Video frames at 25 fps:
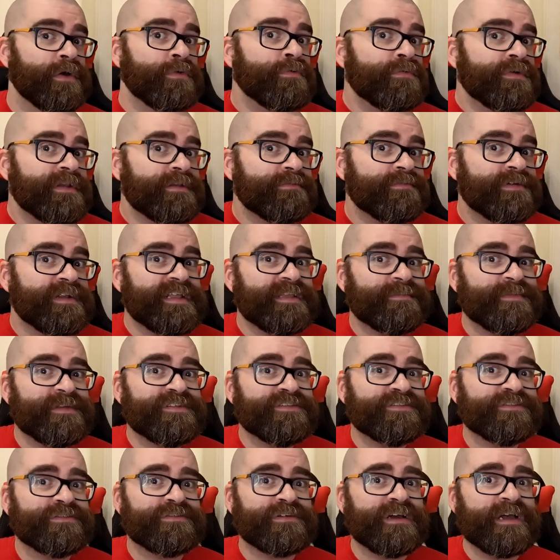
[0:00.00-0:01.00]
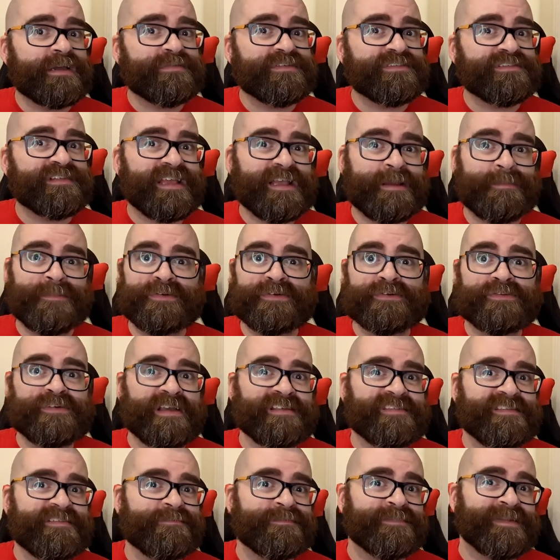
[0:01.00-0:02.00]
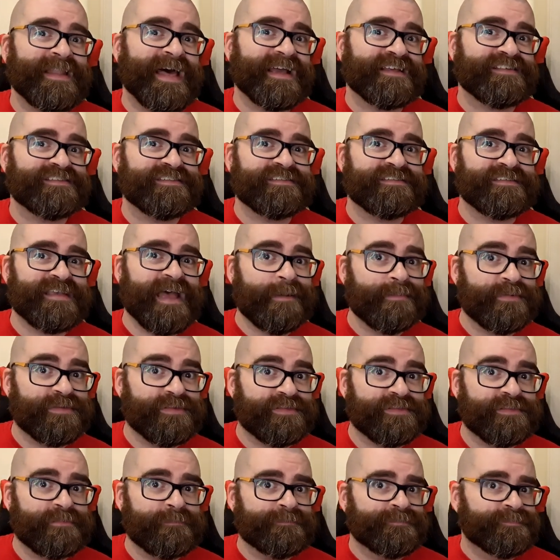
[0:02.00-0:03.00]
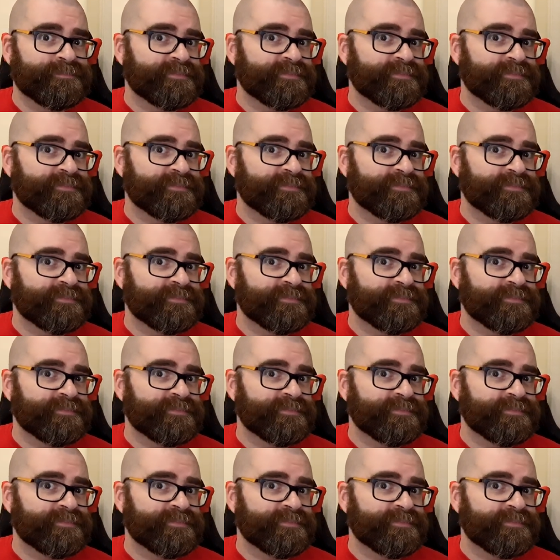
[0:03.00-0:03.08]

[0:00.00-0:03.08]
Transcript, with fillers: only really be described as like a progressive Black Sabbath,